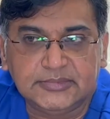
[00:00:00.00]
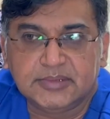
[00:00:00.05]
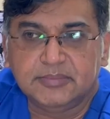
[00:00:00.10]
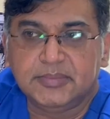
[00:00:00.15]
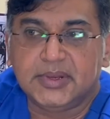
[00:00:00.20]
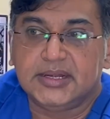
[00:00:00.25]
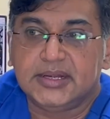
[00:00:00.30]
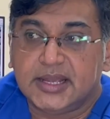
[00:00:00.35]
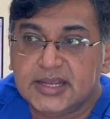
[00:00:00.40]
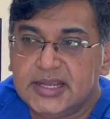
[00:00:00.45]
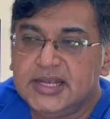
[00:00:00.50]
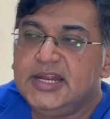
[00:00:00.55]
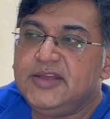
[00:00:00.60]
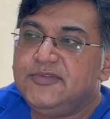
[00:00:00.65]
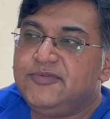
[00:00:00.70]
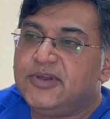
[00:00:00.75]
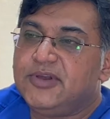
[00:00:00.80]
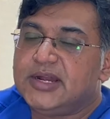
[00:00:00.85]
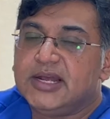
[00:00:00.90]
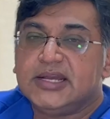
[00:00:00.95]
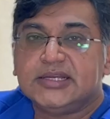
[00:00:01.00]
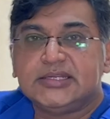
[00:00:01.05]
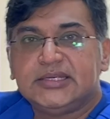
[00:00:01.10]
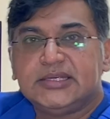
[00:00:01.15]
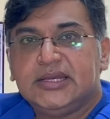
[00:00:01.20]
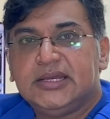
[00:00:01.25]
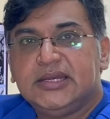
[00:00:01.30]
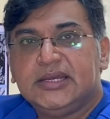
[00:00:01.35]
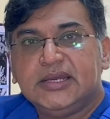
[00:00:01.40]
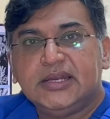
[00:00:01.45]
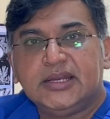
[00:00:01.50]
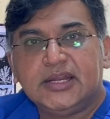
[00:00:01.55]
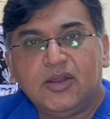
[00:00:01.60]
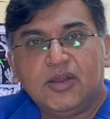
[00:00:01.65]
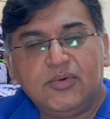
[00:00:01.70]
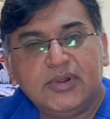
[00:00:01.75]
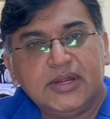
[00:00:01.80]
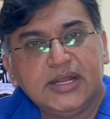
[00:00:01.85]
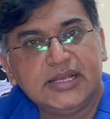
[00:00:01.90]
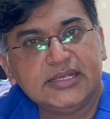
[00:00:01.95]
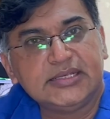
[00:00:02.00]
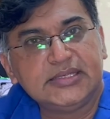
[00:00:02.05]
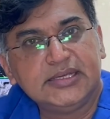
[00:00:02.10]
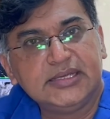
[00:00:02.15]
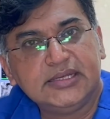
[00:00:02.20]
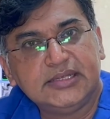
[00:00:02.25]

But luckily for us, nowadays,